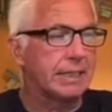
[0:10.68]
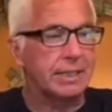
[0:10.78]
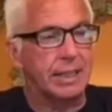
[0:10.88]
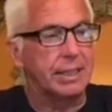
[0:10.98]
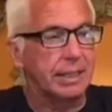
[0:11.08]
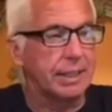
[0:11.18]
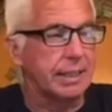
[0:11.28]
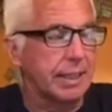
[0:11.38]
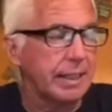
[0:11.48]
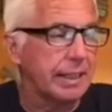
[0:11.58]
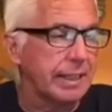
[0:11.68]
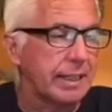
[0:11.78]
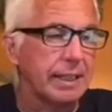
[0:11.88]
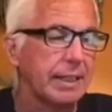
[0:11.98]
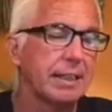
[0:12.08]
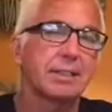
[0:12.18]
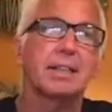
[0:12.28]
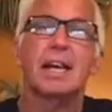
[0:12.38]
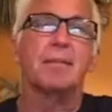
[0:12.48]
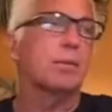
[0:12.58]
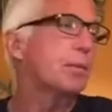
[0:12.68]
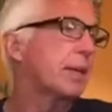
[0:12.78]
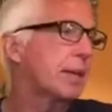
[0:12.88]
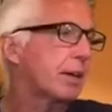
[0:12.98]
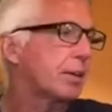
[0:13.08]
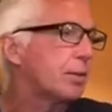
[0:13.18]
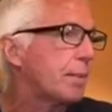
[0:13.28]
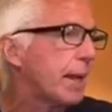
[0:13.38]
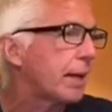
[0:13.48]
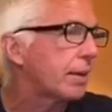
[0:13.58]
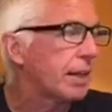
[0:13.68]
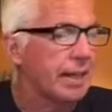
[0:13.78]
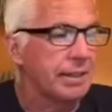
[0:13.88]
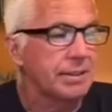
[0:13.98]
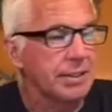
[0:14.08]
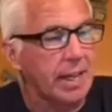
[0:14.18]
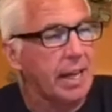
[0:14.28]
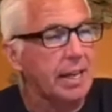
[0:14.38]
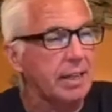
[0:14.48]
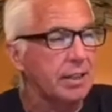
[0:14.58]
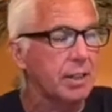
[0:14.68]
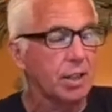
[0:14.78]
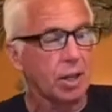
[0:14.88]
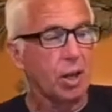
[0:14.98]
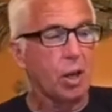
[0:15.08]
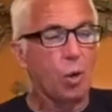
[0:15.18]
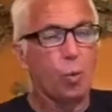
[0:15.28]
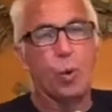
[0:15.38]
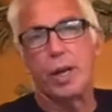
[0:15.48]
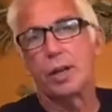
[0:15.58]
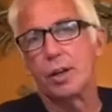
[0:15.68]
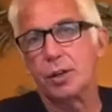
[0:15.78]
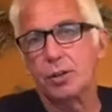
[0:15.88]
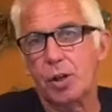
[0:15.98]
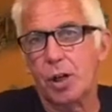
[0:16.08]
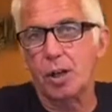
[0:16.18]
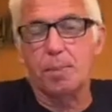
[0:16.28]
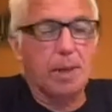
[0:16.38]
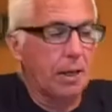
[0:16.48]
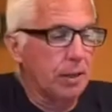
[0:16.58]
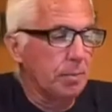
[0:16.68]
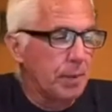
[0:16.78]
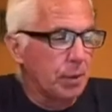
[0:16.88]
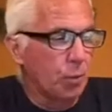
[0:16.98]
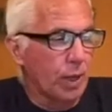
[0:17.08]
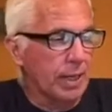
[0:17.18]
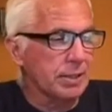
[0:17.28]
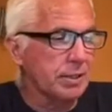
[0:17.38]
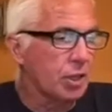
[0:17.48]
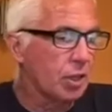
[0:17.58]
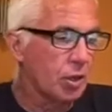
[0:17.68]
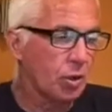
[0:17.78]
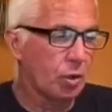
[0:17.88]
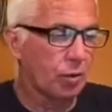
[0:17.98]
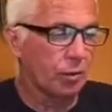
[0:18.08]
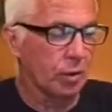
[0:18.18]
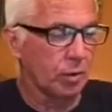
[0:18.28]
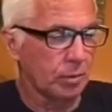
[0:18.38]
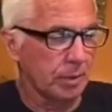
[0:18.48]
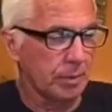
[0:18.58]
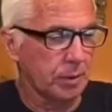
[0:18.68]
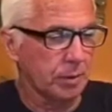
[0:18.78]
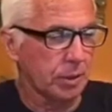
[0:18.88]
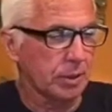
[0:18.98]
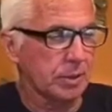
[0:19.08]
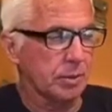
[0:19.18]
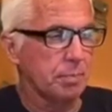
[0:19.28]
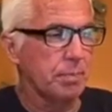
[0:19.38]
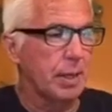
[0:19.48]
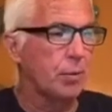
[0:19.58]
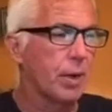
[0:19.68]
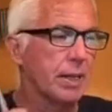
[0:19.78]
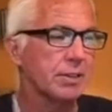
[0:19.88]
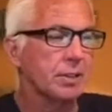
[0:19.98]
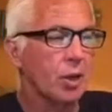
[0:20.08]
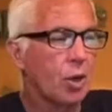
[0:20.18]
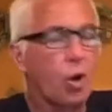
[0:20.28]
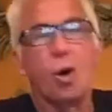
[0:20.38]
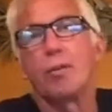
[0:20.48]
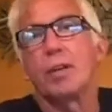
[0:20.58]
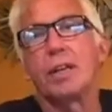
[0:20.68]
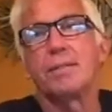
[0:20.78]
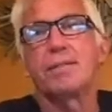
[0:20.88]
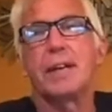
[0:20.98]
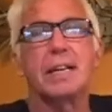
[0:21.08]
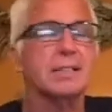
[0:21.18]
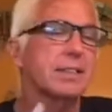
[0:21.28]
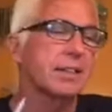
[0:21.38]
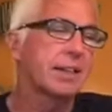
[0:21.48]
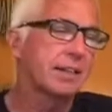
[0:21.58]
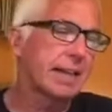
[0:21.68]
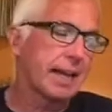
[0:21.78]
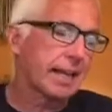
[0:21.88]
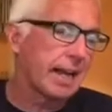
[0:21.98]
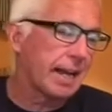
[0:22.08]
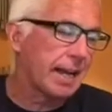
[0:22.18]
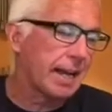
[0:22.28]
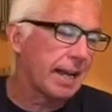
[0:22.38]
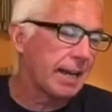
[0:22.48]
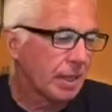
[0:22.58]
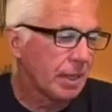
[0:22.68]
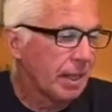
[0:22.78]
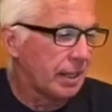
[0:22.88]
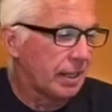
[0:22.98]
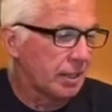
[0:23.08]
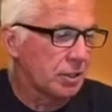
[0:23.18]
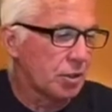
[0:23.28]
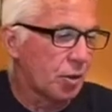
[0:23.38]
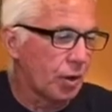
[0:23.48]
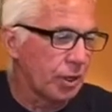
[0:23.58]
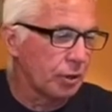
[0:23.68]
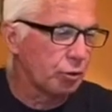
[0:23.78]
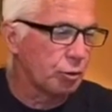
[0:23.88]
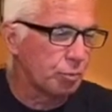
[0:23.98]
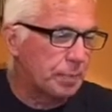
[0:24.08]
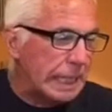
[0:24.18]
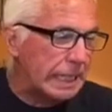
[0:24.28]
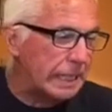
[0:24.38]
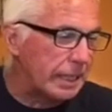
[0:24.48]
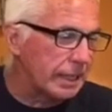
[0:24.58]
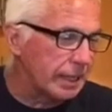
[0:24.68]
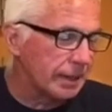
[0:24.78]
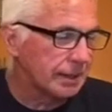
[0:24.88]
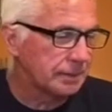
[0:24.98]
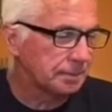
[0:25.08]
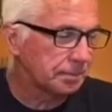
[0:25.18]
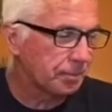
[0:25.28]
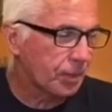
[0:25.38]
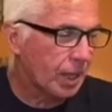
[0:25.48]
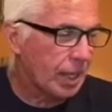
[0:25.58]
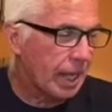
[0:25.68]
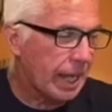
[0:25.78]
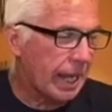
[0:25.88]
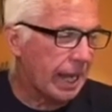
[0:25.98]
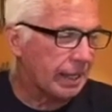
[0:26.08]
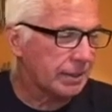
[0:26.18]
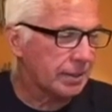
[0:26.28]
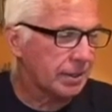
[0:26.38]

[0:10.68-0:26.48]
Sunday night and it is time for We Care You Matter. And tonight we are going to talk about the Midwest Midwest Overland Fest.com that is going to be at